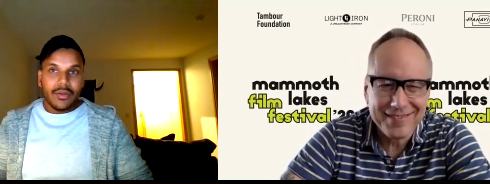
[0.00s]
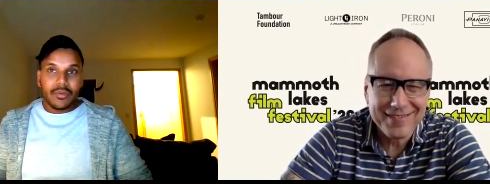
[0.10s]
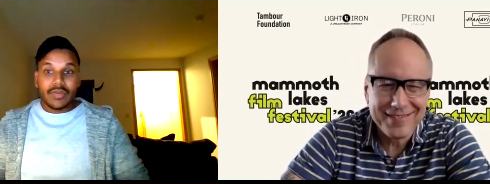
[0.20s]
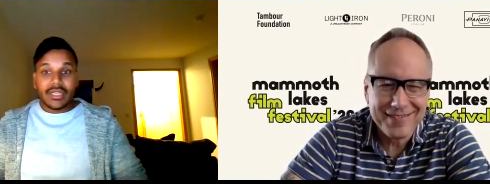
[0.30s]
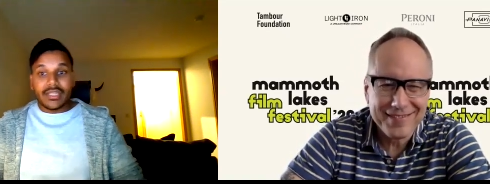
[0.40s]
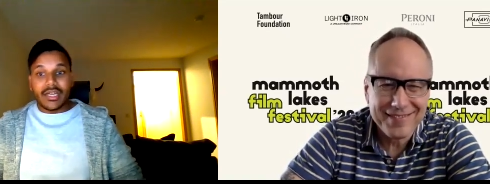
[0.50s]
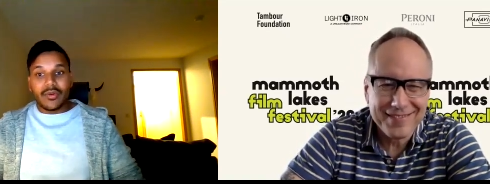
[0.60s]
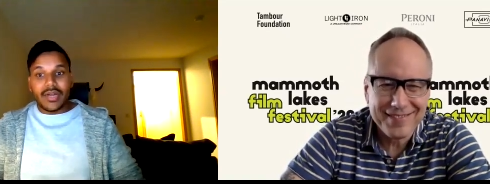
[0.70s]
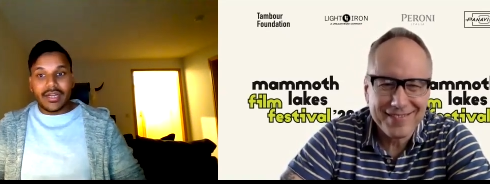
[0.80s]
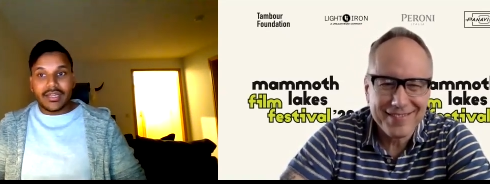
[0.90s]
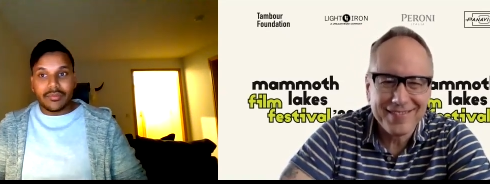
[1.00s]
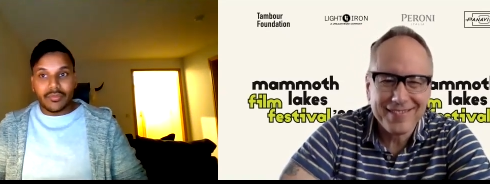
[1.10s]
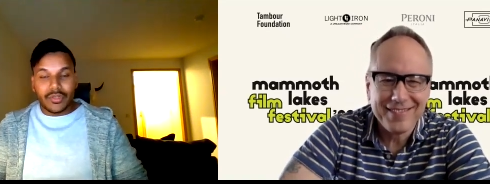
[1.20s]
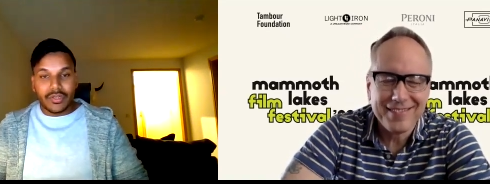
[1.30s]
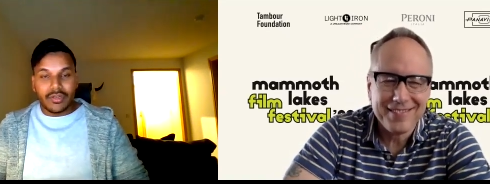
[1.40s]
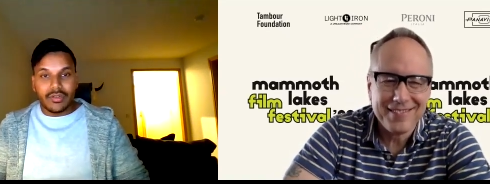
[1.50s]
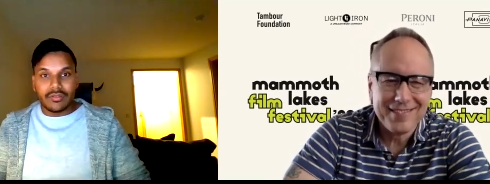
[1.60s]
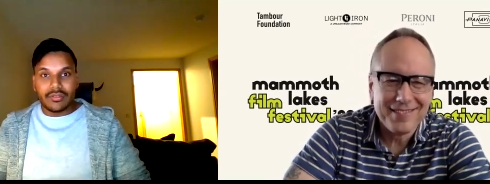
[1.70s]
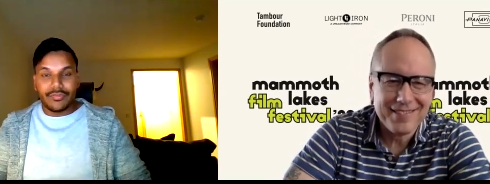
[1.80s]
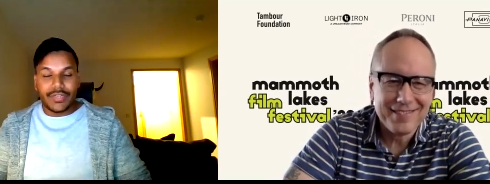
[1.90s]
Speaker 1: Well, right now I am working
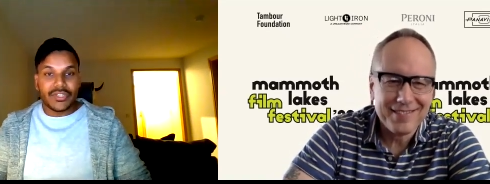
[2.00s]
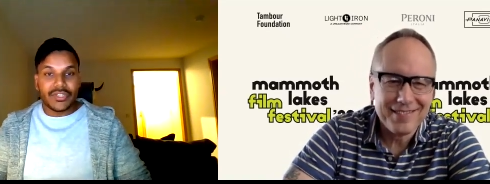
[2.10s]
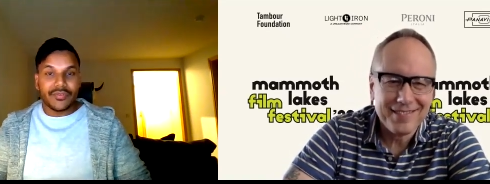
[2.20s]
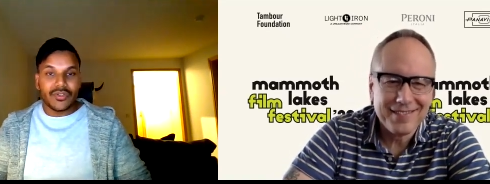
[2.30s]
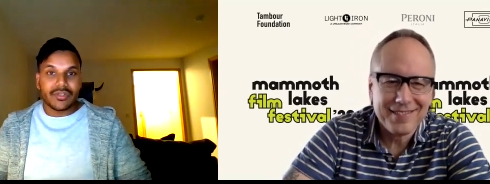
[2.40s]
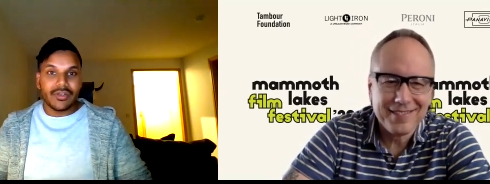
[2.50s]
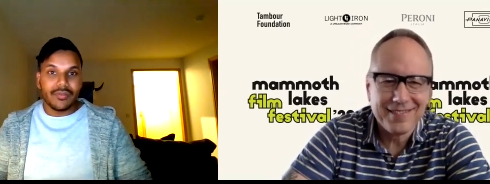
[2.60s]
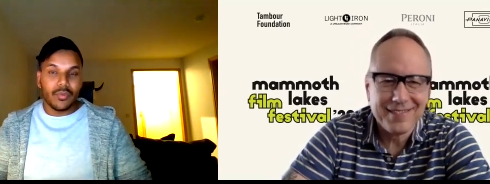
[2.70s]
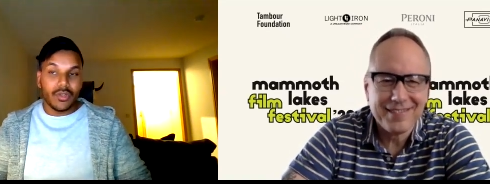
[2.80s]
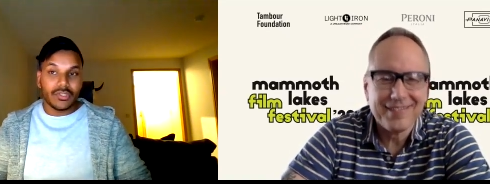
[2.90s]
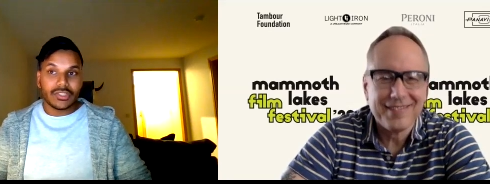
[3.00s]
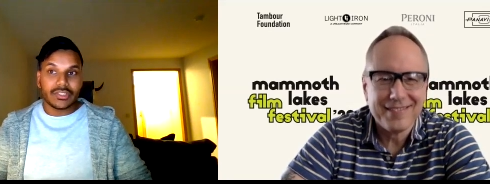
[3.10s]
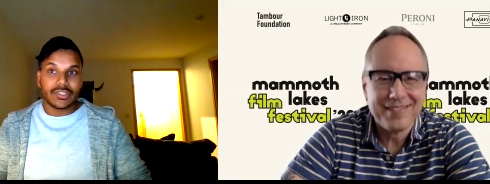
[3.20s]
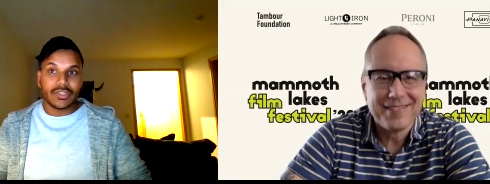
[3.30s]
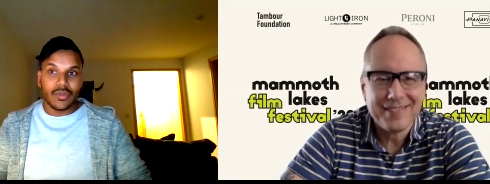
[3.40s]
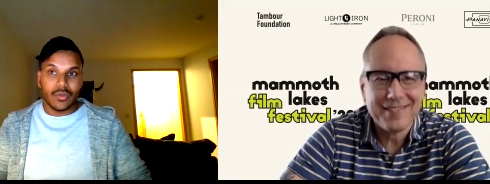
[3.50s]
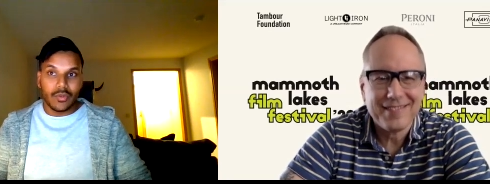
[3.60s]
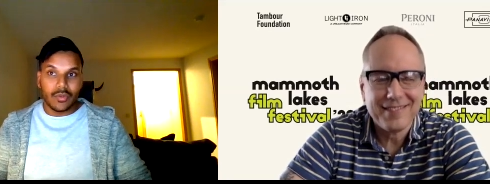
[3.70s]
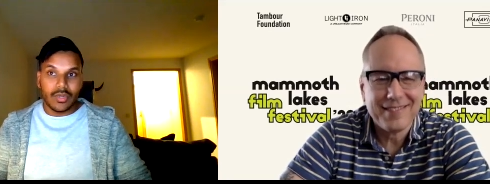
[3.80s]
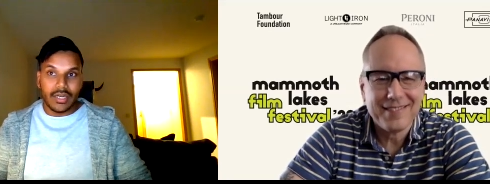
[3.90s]
on the feature version of Wash,
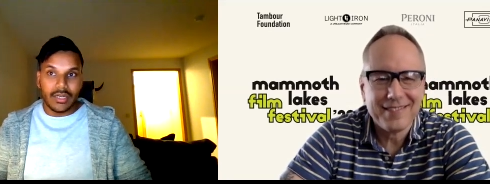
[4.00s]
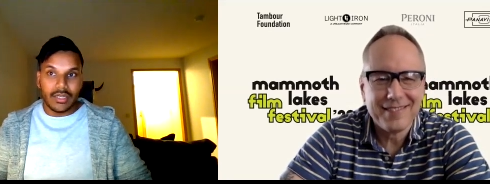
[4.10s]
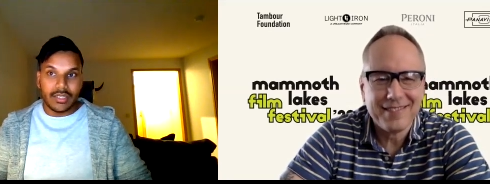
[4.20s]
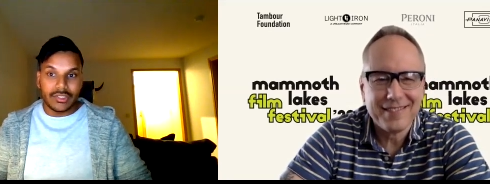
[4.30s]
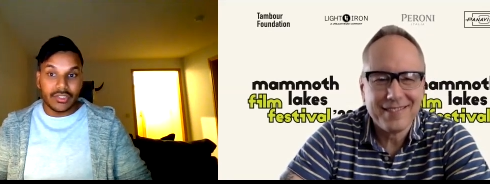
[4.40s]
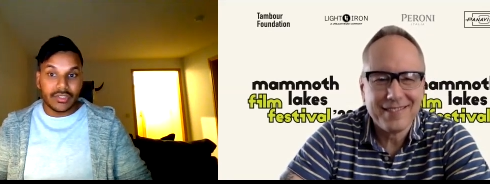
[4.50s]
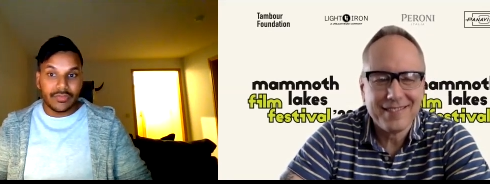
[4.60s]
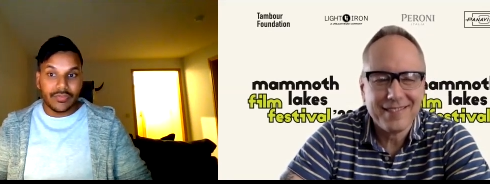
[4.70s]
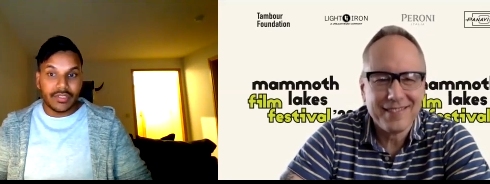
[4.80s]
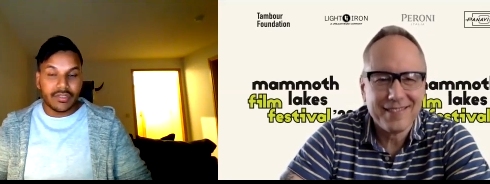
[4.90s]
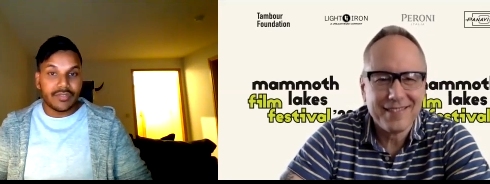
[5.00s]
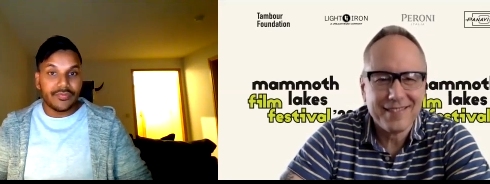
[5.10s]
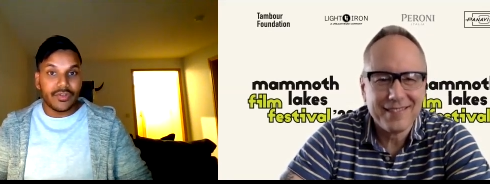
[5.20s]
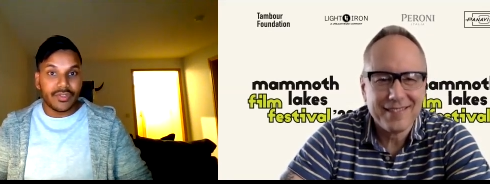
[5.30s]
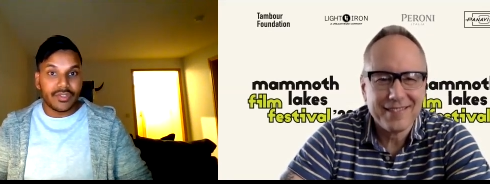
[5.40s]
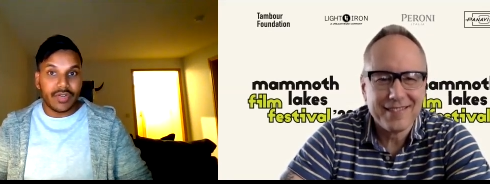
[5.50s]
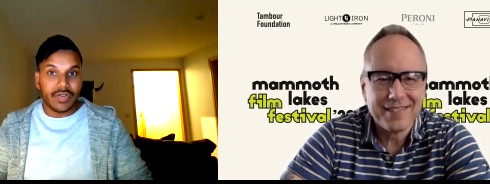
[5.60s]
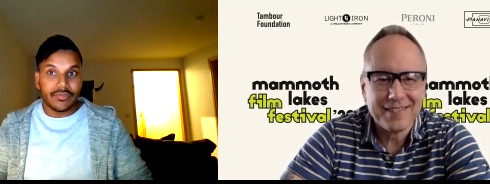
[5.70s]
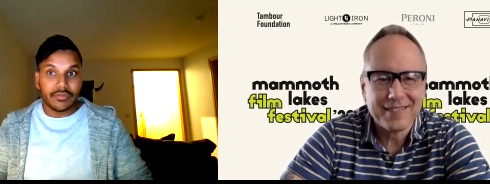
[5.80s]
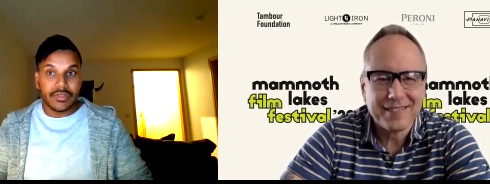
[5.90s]
so I just finished the first
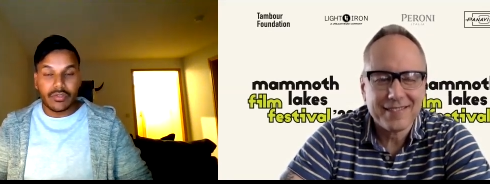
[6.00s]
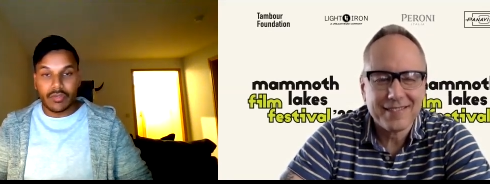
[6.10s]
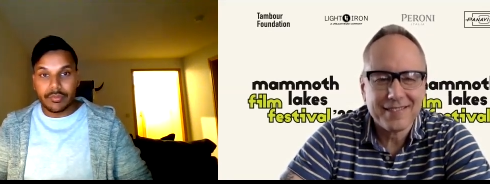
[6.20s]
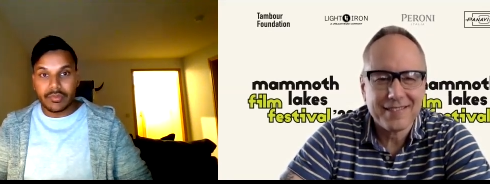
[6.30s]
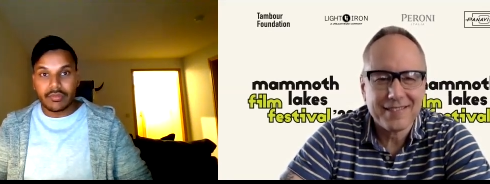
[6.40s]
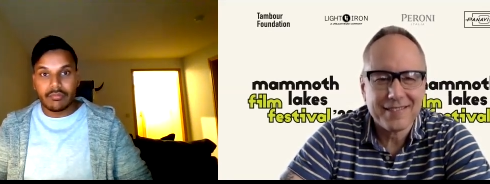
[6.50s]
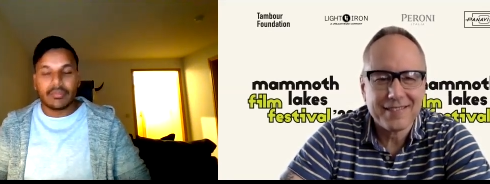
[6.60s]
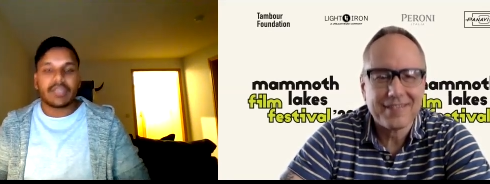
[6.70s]
draft of the script.